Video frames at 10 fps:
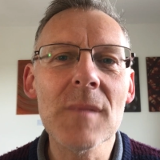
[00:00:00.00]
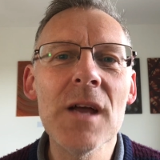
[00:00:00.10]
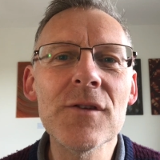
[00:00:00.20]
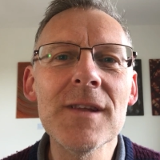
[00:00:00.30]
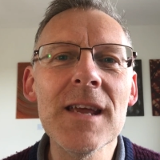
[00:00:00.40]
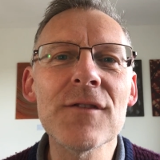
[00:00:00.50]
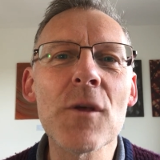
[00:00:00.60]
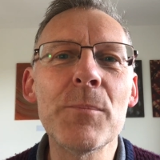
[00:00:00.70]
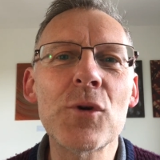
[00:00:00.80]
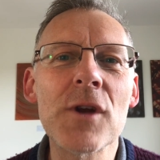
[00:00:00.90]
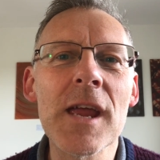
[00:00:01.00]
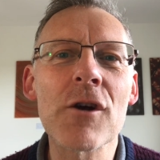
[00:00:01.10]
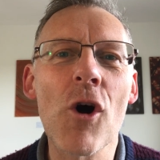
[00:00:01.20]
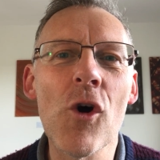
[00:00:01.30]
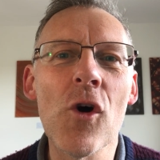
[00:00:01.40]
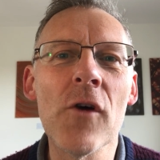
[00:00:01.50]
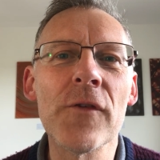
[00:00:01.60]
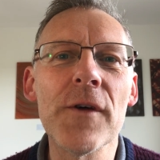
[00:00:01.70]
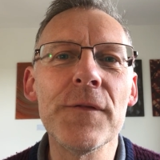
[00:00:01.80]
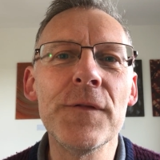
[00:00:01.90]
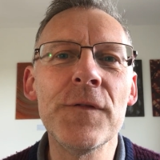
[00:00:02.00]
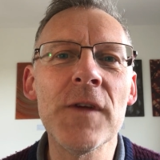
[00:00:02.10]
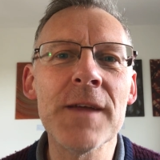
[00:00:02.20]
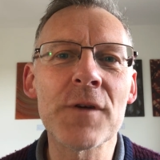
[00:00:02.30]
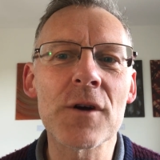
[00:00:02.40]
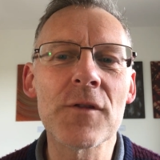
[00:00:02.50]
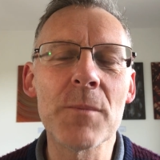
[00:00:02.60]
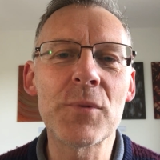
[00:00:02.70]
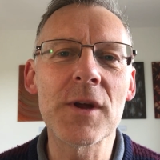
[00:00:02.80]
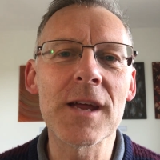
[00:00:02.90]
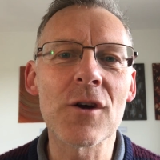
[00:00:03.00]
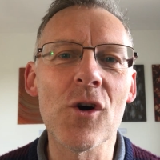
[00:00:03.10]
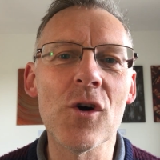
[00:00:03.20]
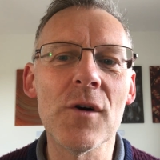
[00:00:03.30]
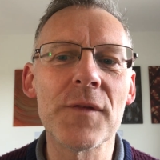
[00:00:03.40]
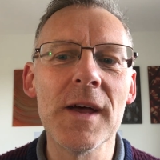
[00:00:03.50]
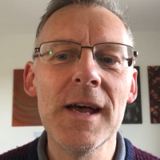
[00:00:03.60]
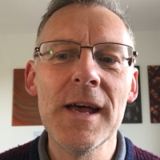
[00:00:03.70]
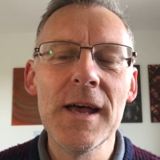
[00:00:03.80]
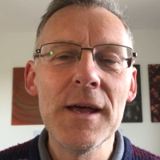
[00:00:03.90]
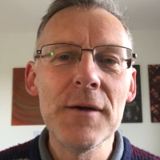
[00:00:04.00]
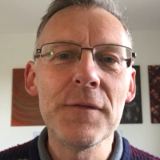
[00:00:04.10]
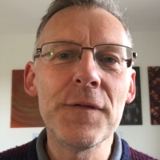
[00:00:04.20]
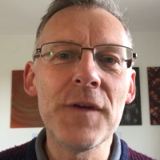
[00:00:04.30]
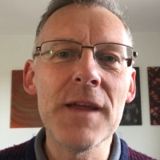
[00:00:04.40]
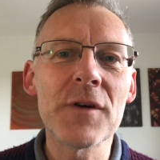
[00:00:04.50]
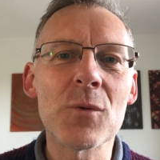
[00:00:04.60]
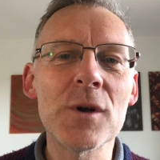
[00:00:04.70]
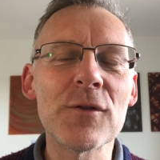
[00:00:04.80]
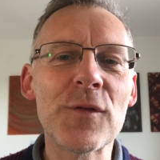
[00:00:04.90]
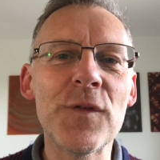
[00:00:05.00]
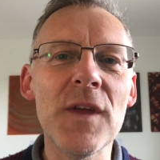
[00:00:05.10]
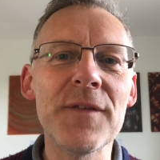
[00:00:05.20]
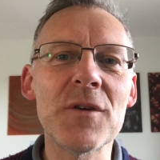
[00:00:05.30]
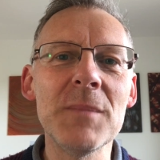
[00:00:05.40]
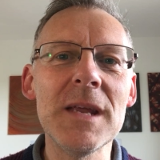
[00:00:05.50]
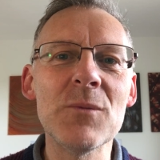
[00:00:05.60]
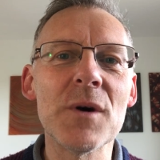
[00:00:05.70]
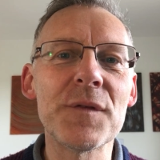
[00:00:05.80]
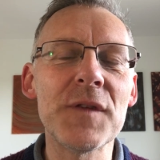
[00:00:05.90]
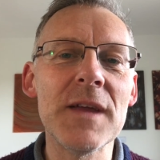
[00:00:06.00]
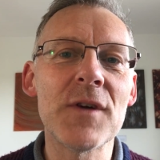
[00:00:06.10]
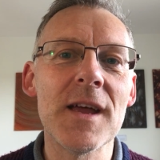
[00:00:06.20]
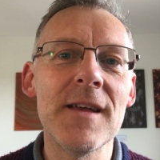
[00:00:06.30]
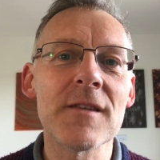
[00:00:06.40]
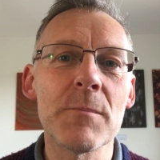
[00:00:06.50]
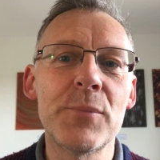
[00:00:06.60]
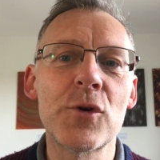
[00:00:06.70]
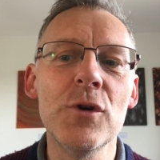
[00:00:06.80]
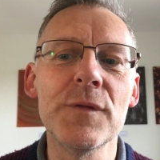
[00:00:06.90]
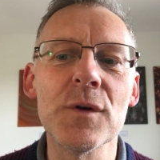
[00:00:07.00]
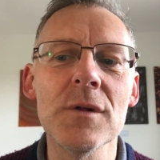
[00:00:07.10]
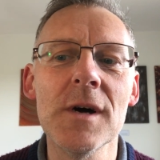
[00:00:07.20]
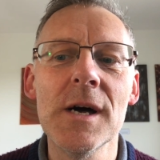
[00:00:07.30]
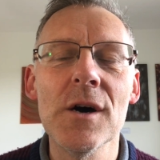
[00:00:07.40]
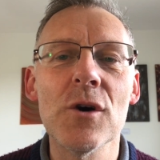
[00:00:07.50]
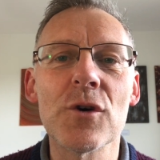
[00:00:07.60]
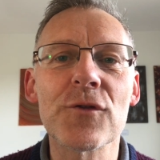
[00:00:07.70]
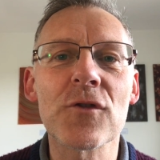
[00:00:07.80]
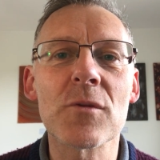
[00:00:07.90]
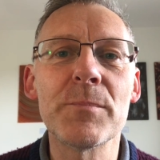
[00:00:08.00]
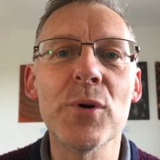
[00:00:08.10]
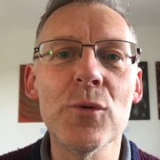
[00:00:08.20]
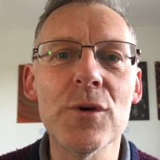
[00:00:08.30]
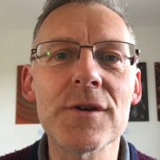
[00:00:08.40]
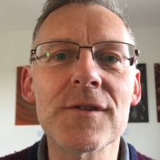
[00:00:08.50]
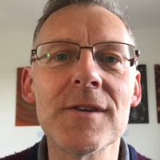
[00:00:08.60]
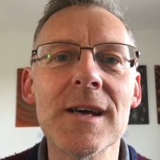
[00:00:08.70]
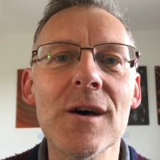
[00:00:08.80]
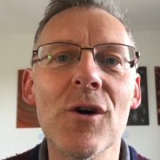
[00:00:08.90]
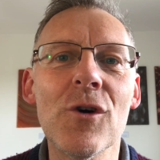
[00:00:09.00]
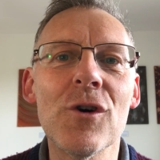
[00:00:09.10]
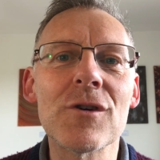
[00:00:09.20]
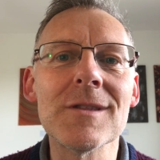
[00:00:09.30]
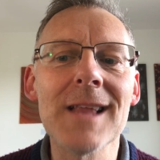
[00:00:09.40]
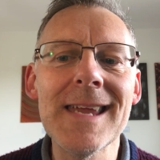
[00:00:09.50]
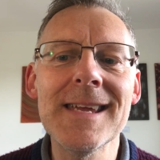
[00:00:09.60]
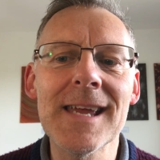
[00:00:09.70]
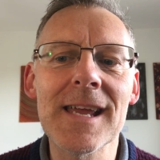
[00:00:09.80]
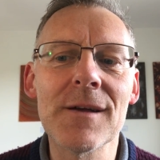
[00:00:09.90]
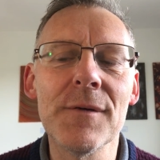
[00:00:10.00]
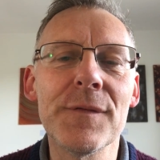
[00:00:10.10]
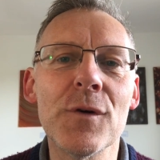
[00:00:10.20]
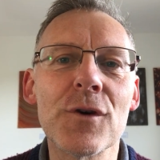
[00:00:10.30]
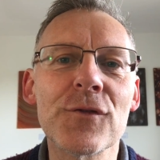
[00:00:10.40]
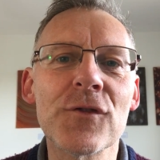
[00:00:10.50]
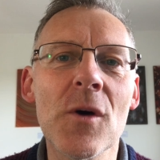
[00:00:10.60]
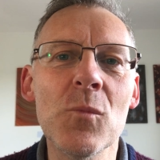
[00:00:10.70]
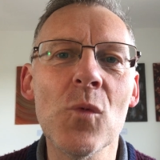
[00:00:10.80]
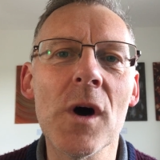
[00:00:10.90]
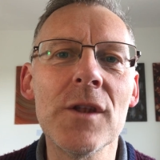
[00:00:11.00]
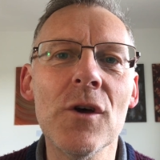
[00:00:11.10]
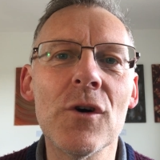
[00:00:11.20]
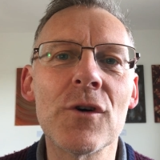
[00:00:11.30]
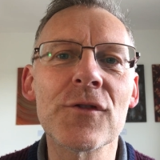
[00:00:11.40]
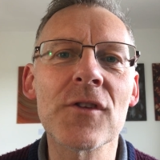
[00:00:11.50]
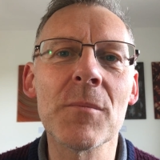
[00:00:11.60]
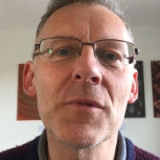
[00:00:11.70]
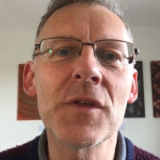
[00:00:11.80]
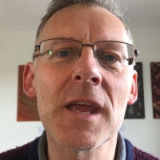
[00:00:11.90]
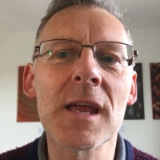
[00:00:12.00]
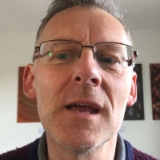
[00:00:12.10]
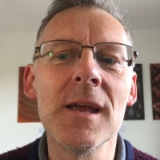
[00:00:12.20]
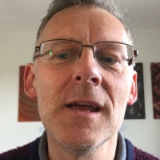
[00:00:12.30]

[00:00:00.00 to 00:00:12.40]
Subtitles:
And today it's the prayer of favour, the prayer of favour. What does favour mean? Well, favour is approval or support or liking for someone or something.